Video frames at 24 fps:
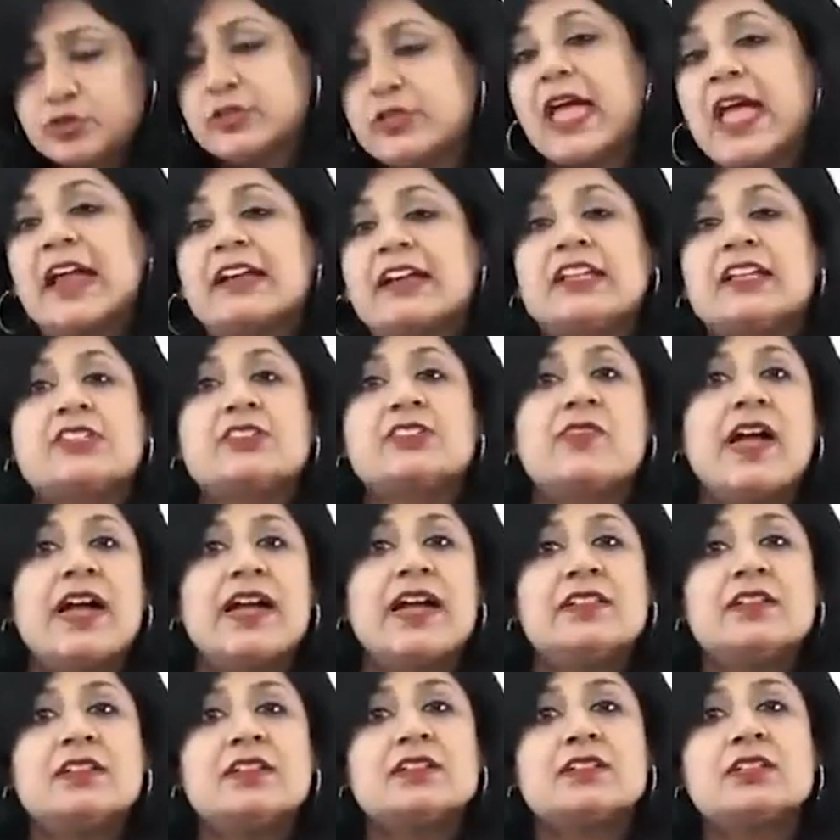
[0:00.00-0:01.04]
That is
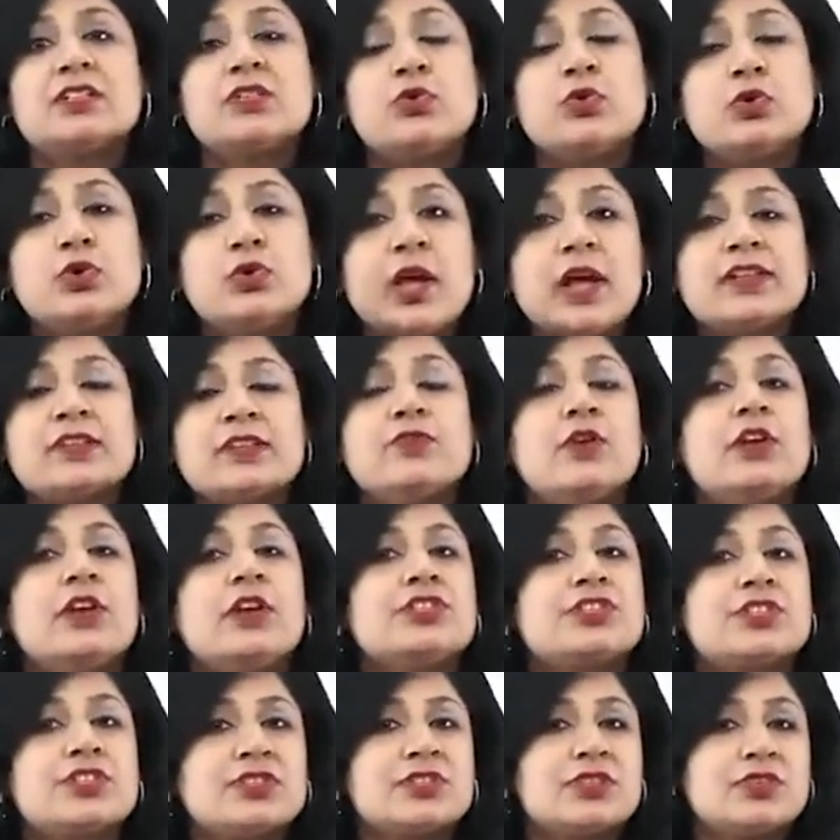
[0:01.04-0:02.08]
why this pseudo
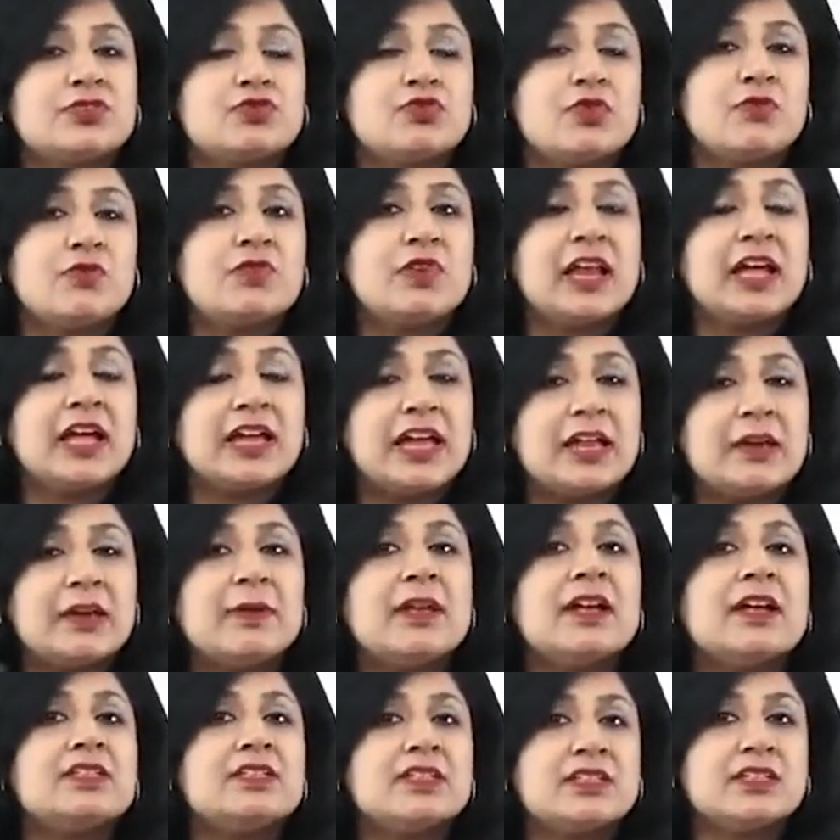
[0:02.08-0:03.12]
exfoliation syndrome will again be
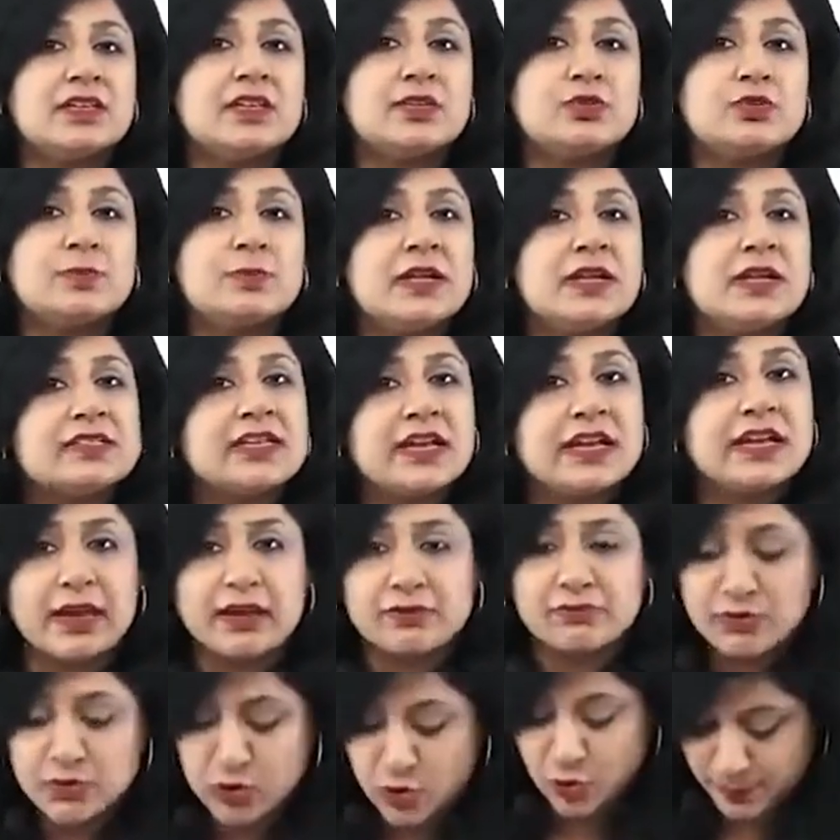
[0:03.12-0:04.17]
considered to be a secondary